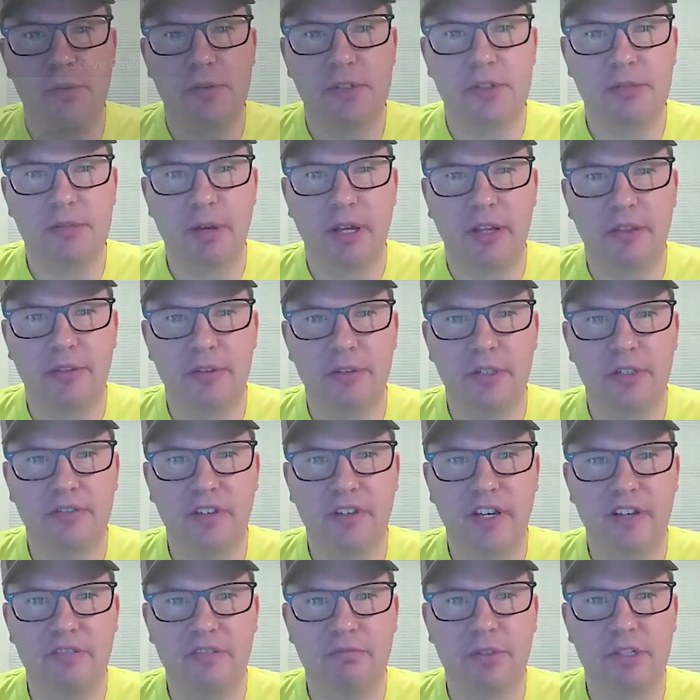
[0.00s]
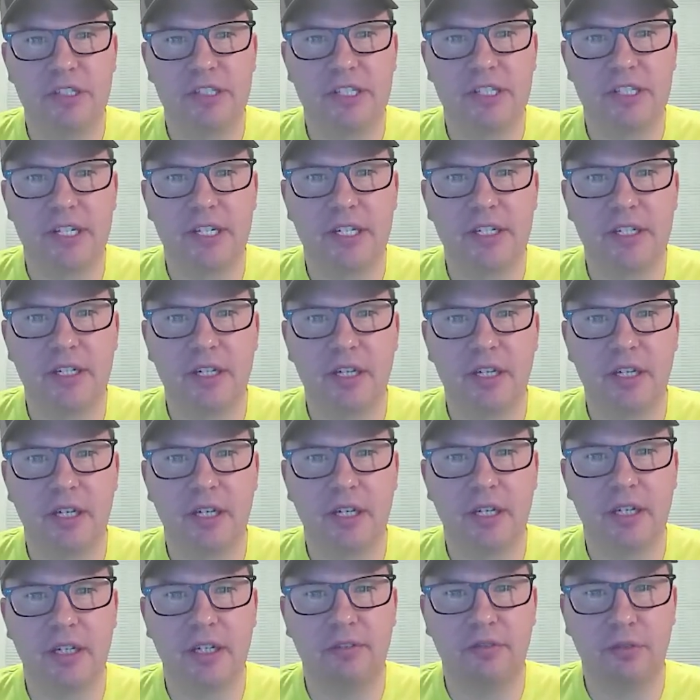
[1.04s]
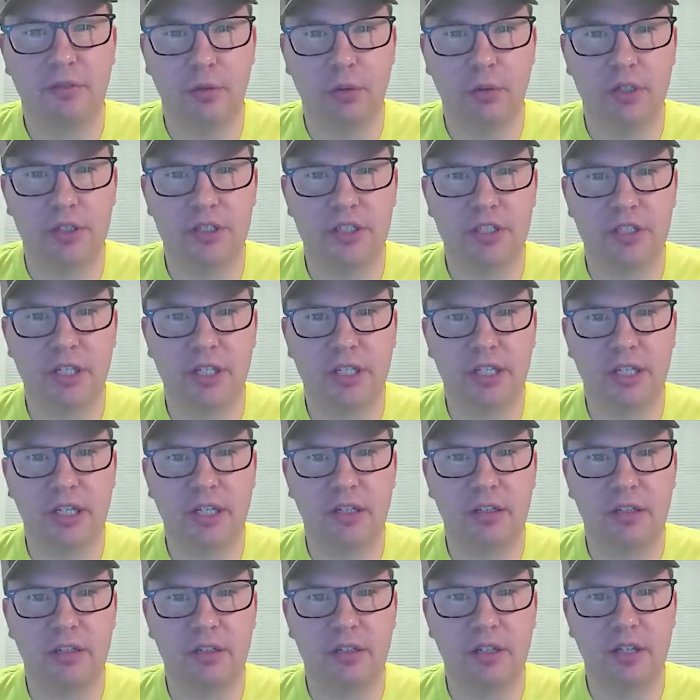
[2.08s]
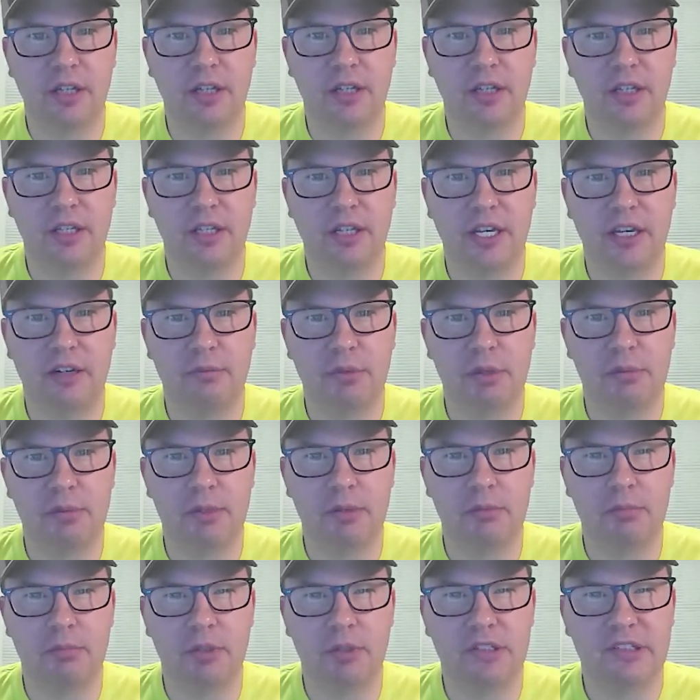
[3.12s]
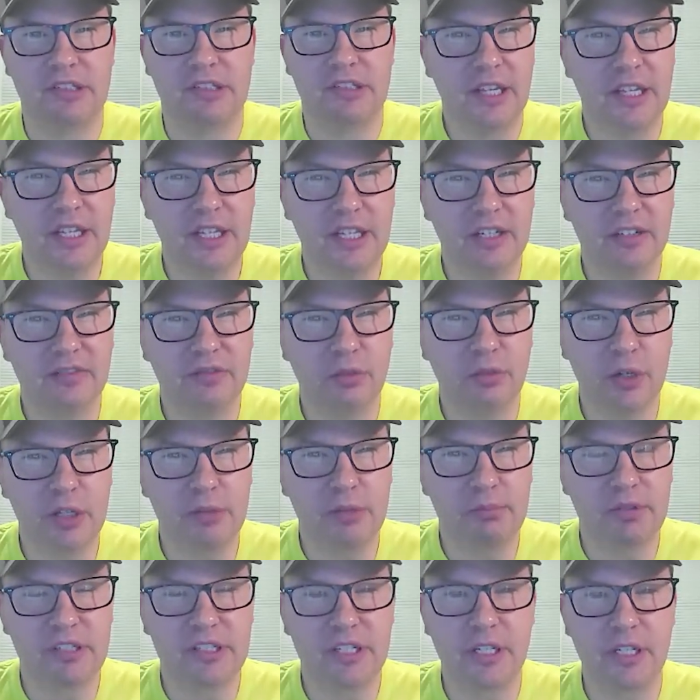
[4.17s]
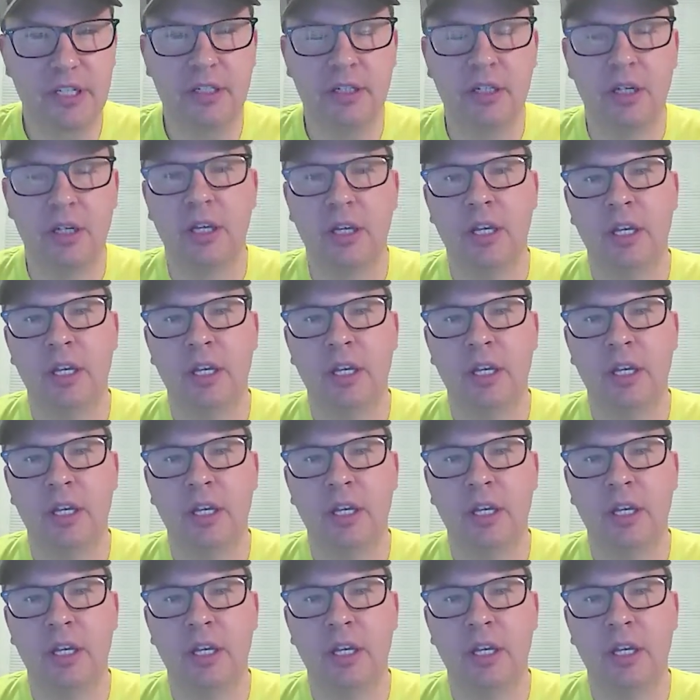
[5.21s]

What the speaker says: I was about 35% for a shutdown. I think now maybe slightly to 40%.